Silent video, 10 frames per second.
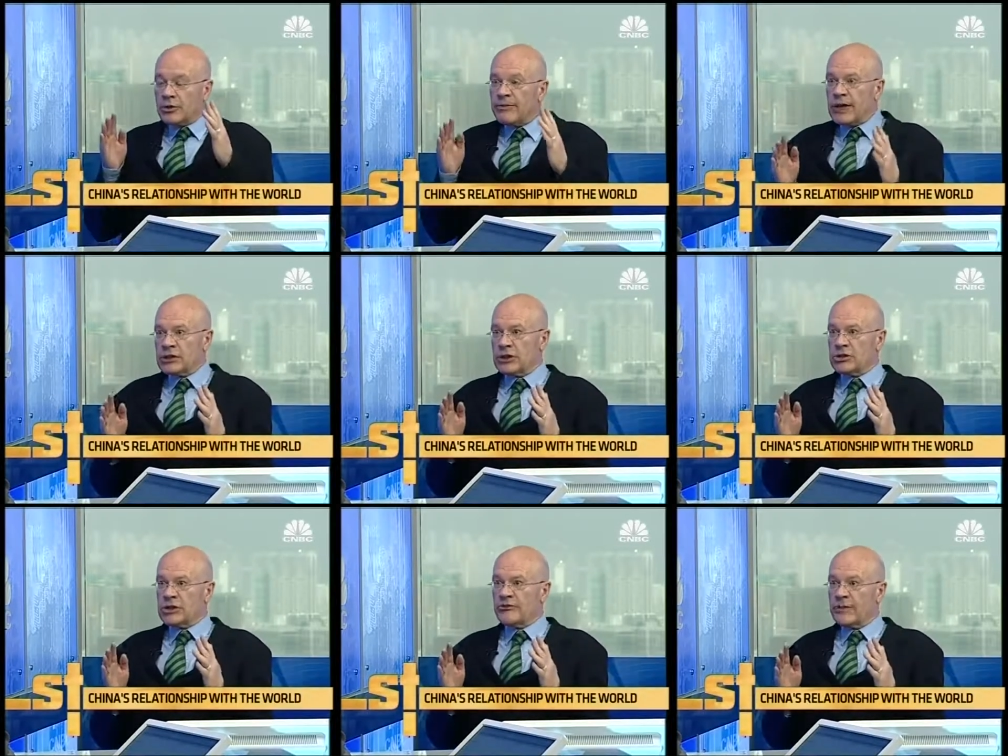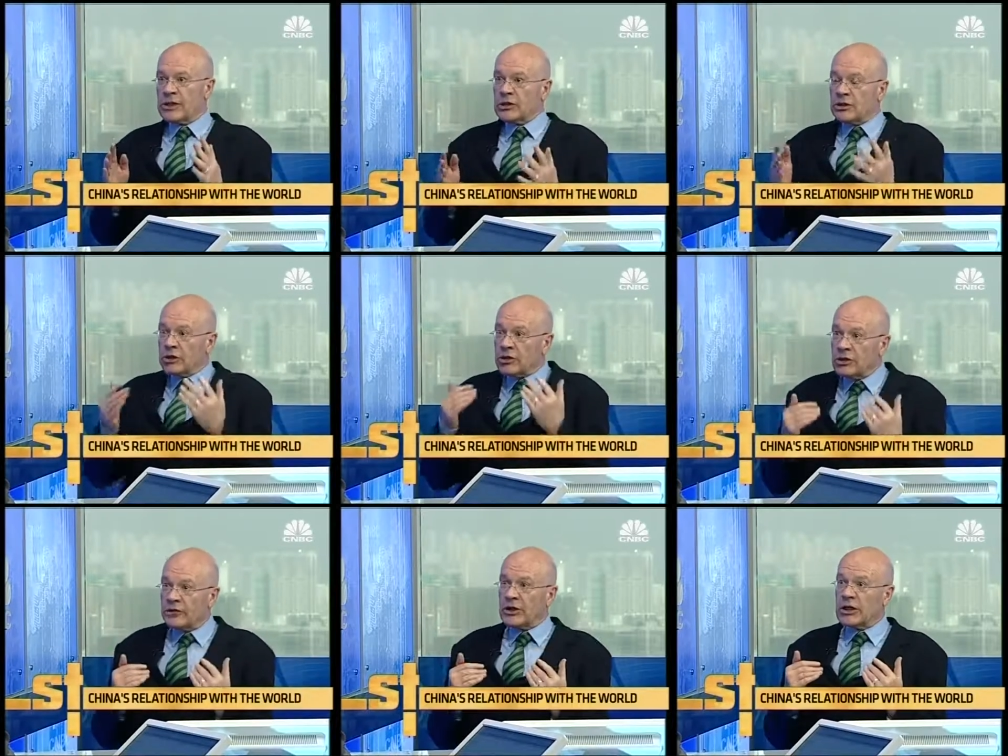Dramatic transformation, not
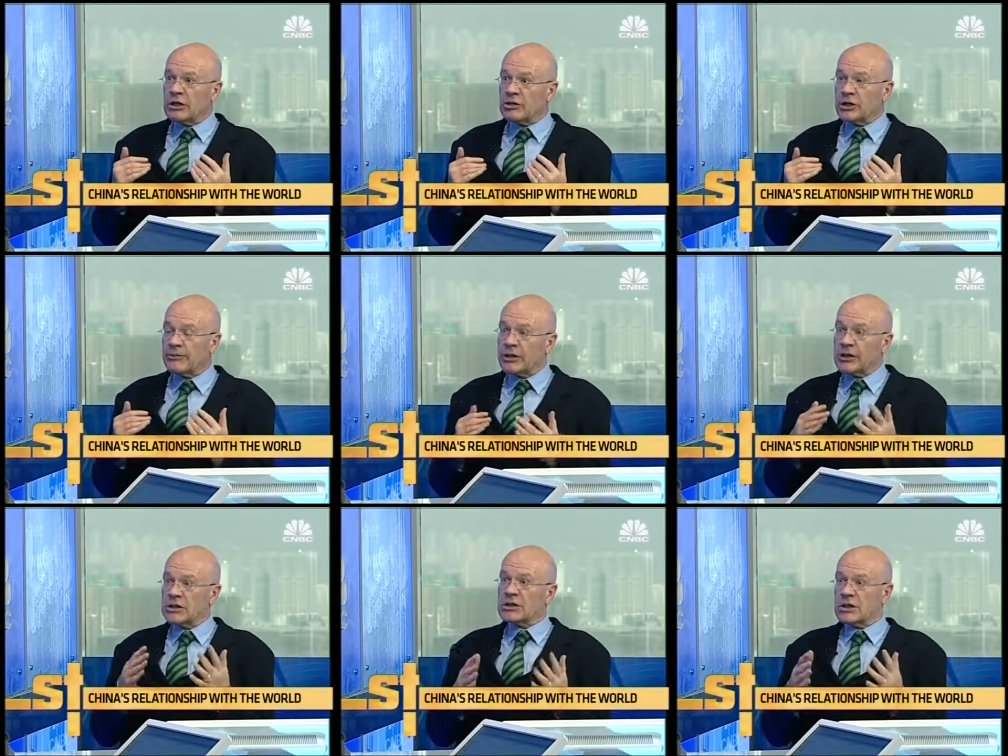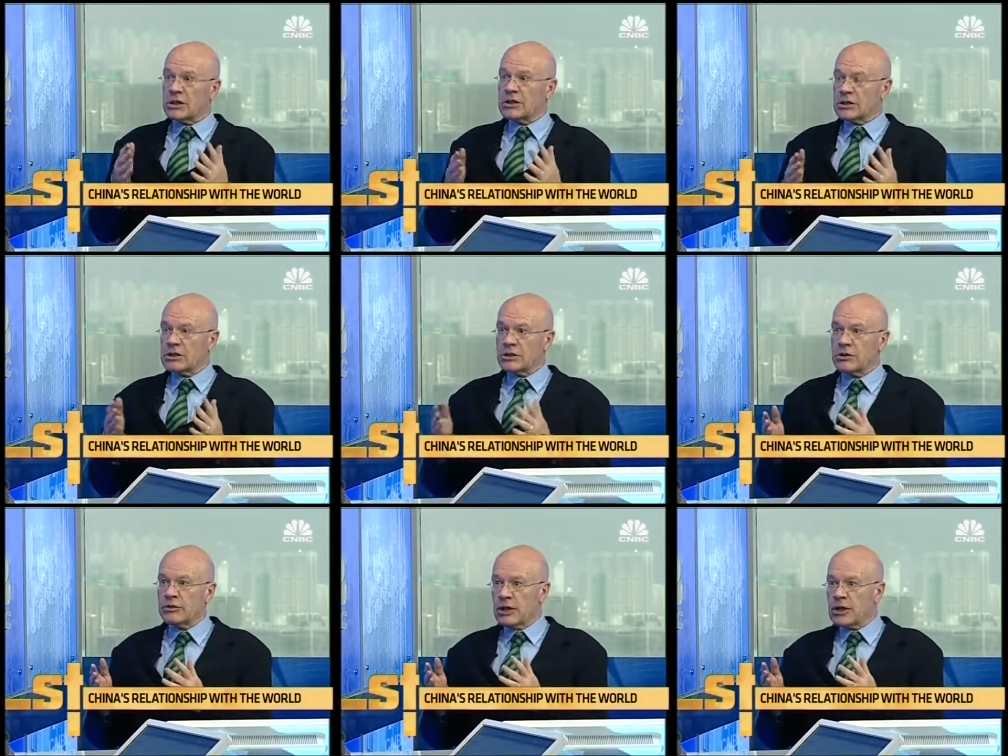only of the country, but then suddenly since
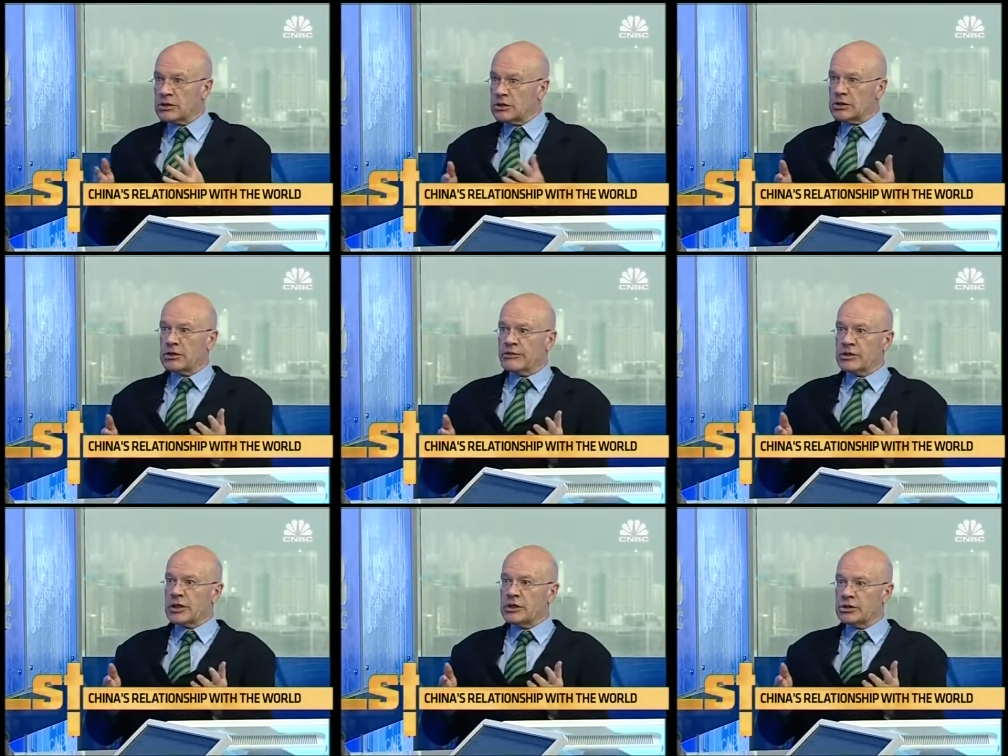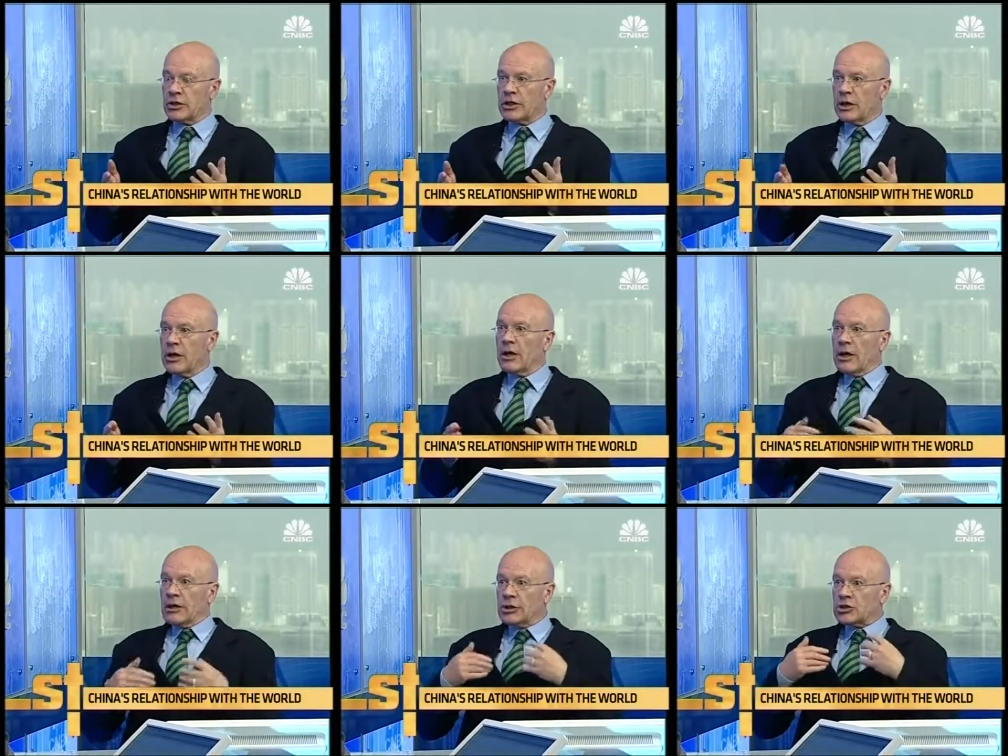2000, the turn of the century,
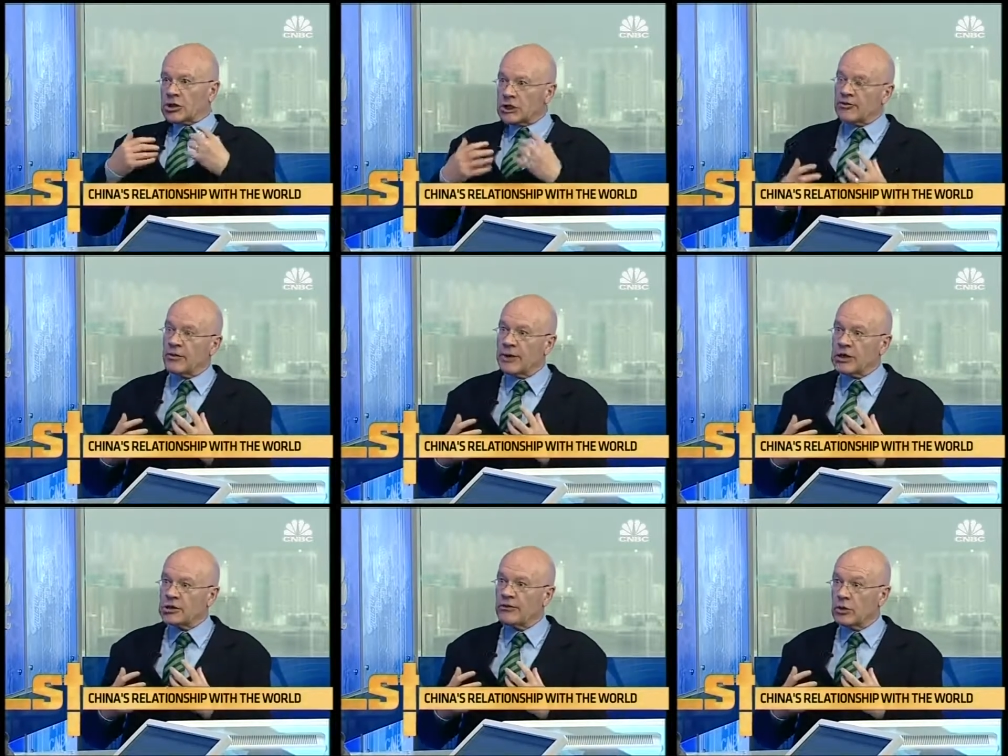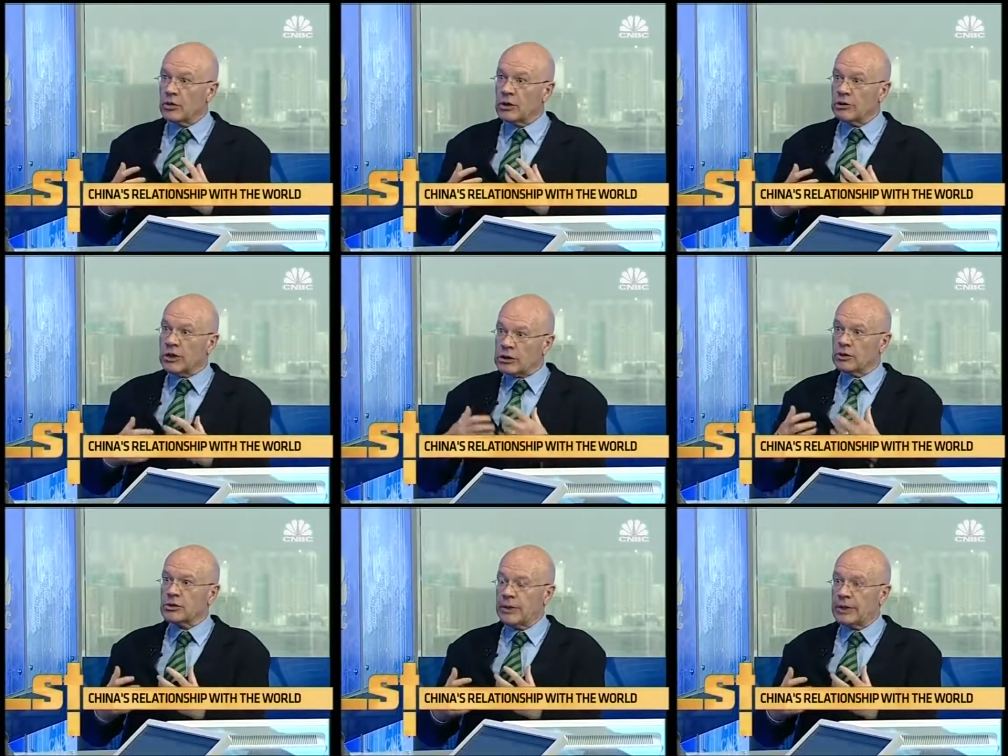the transformation of the world,
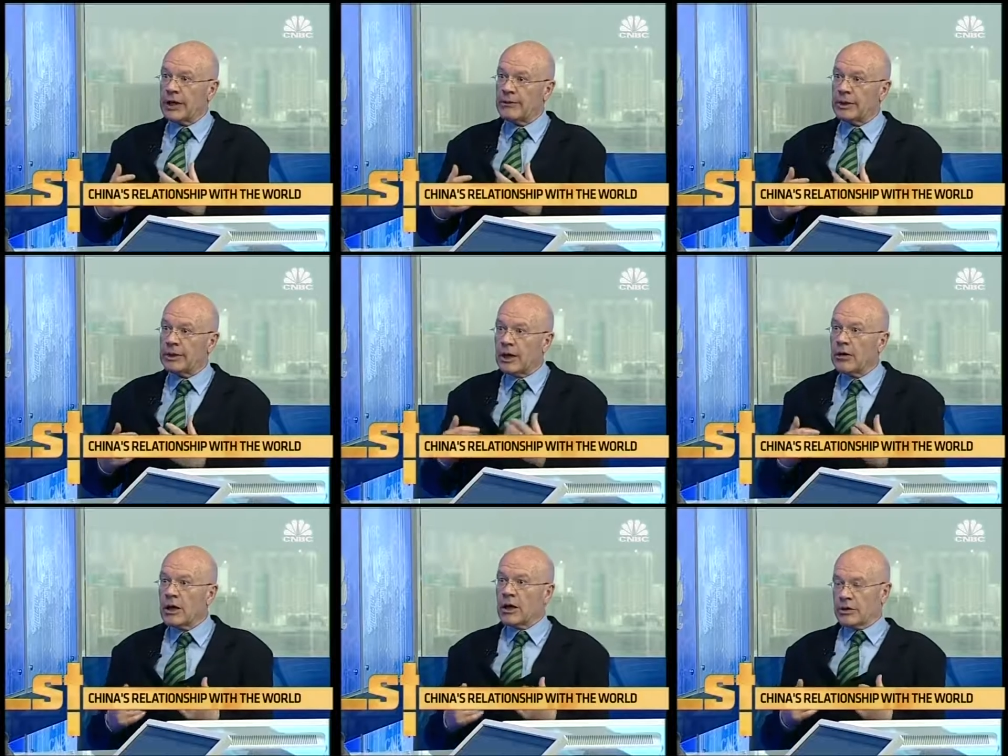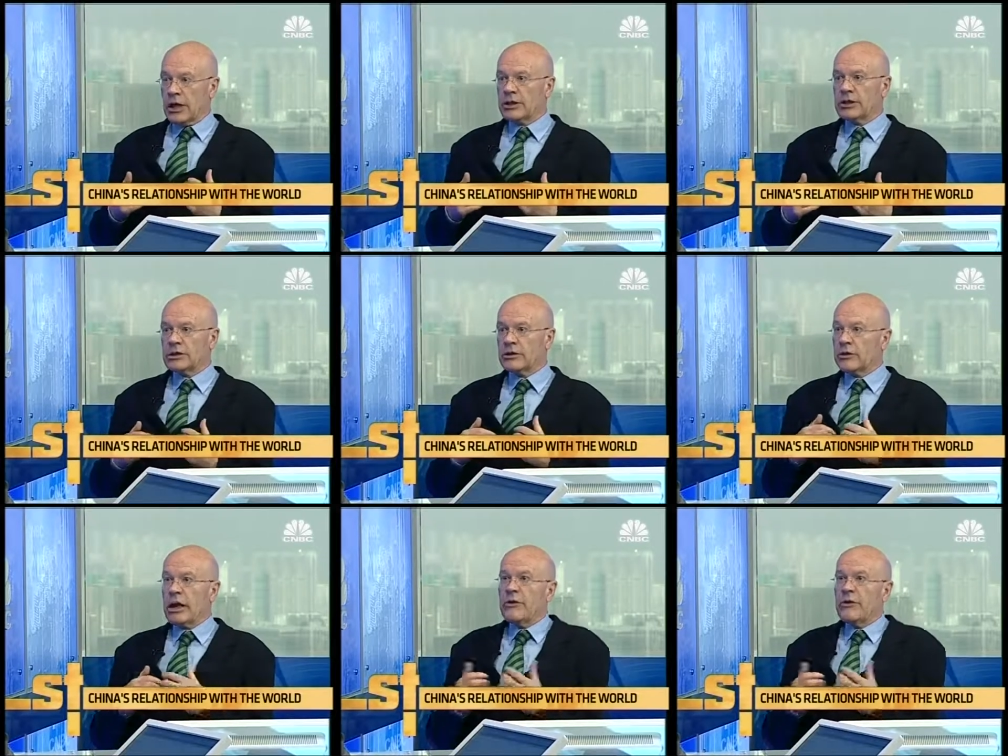that's what's been happening. Now, mm. that is